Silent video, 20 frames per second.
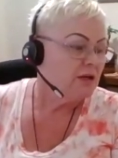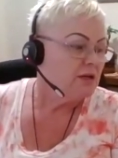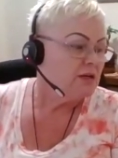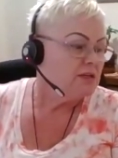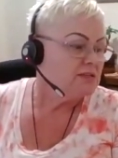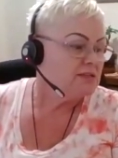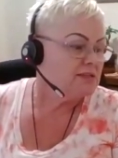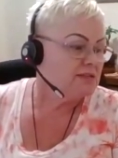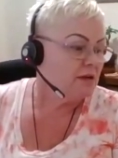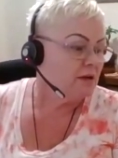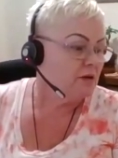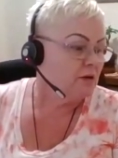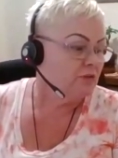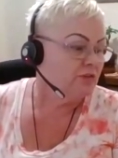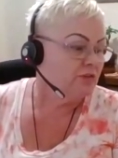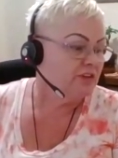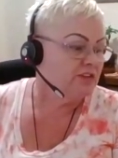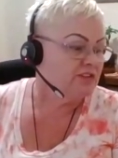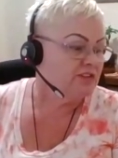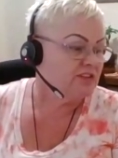So
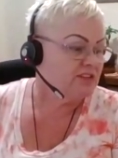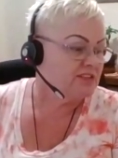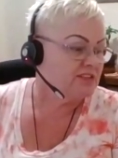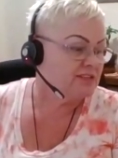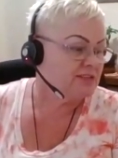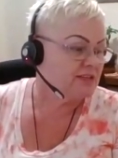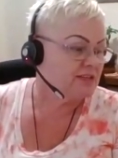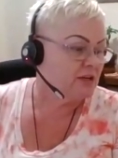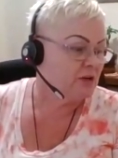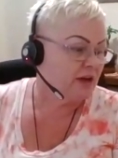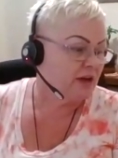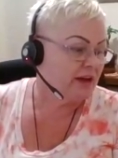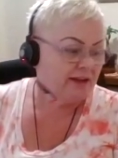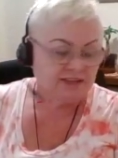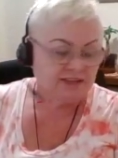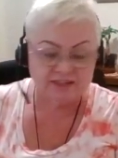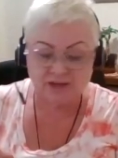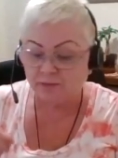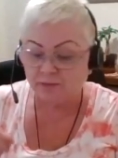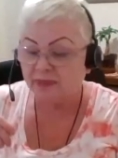this is, okay,
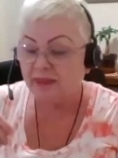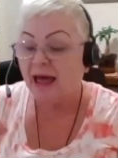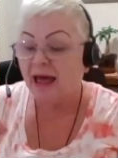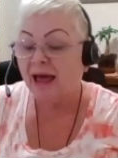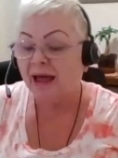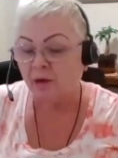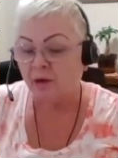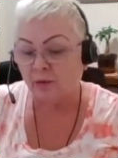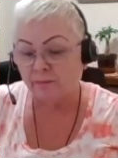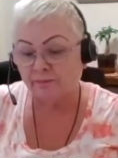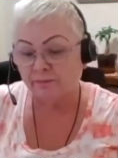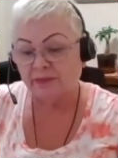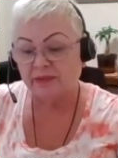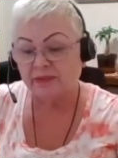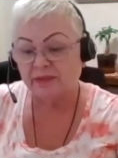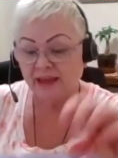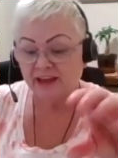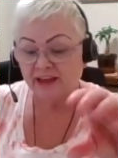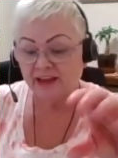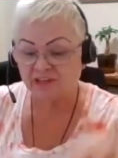so now,
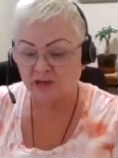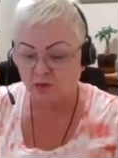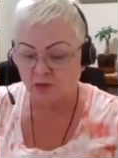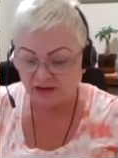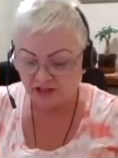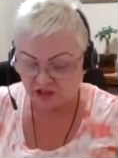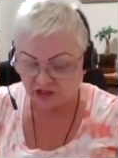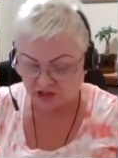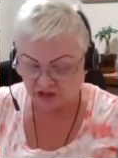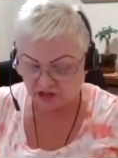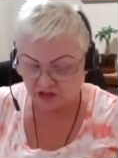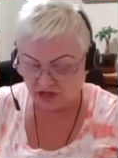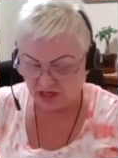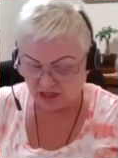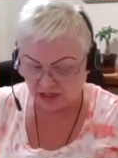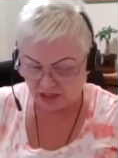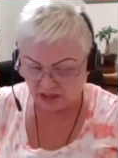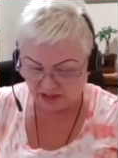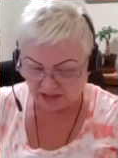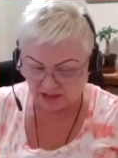next question
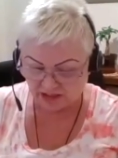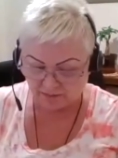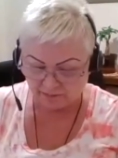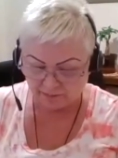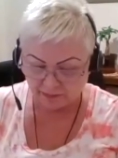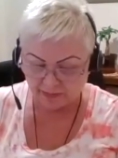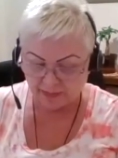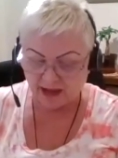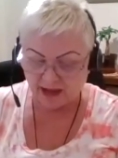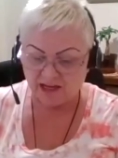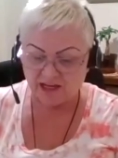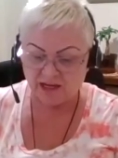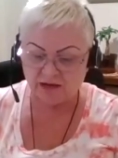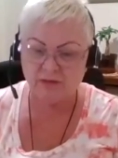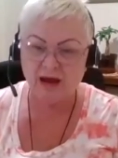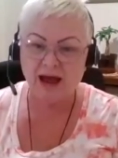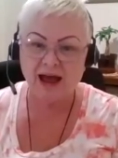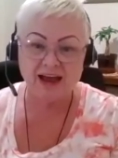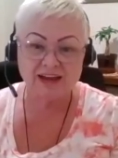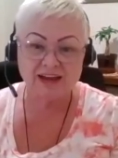is, I am
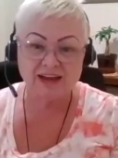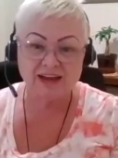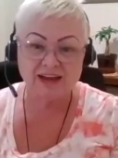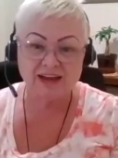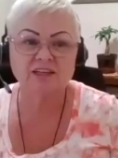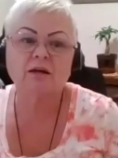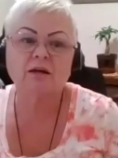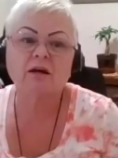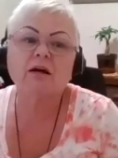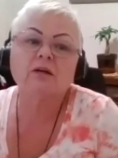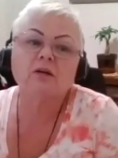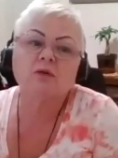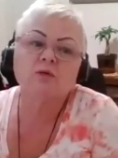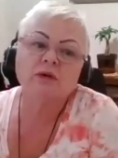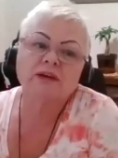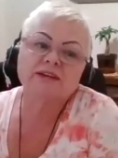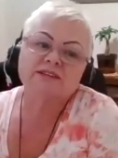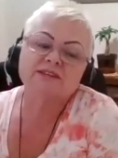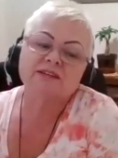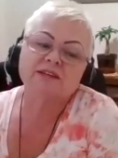asking
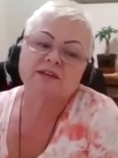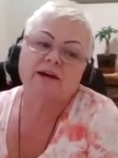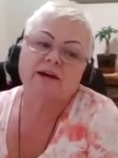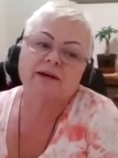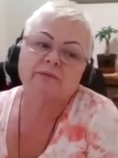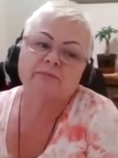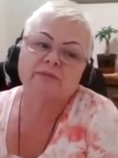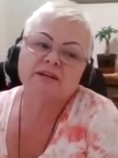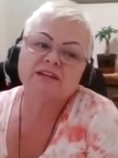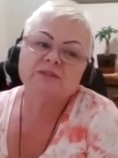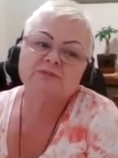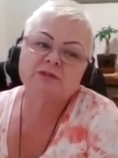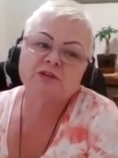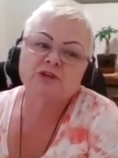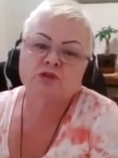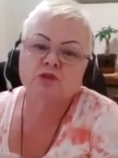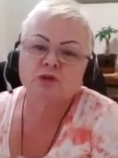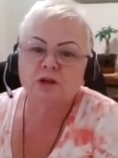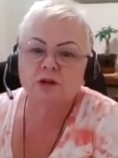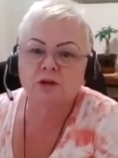always, are my
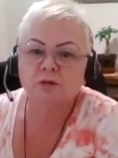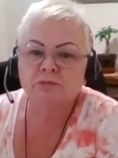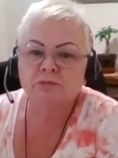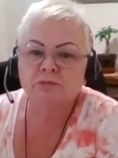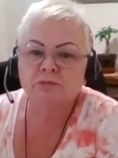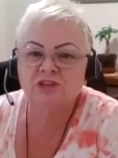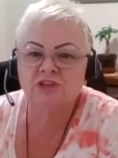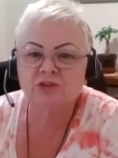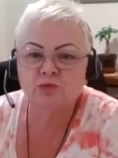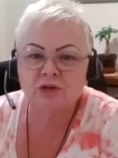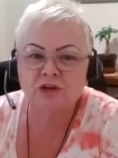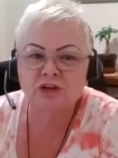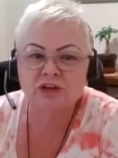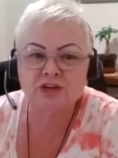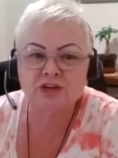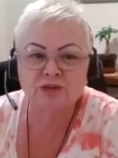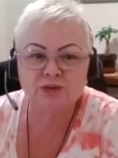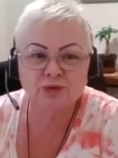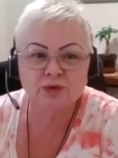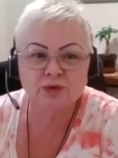spiritual committees working
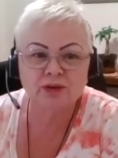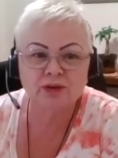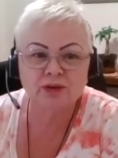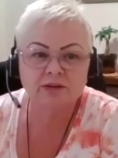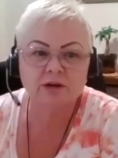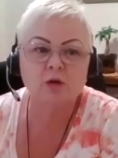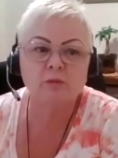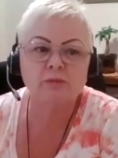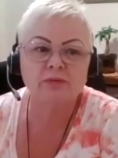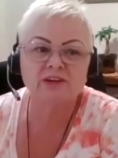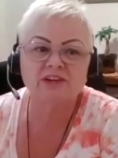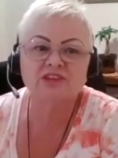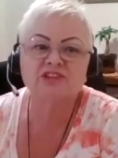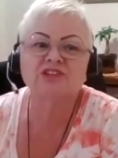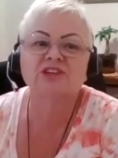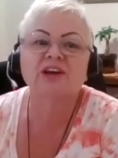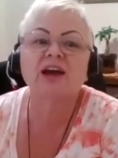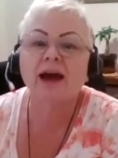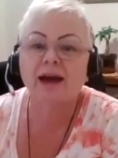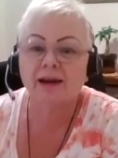together, cooperation,
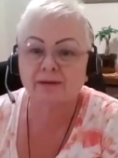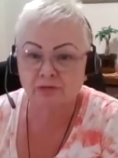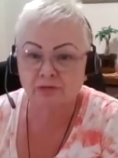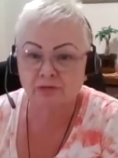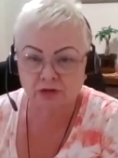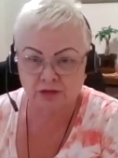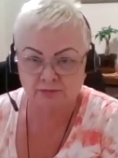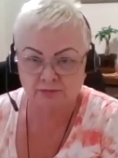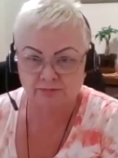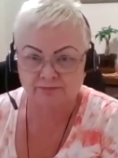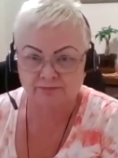harmony?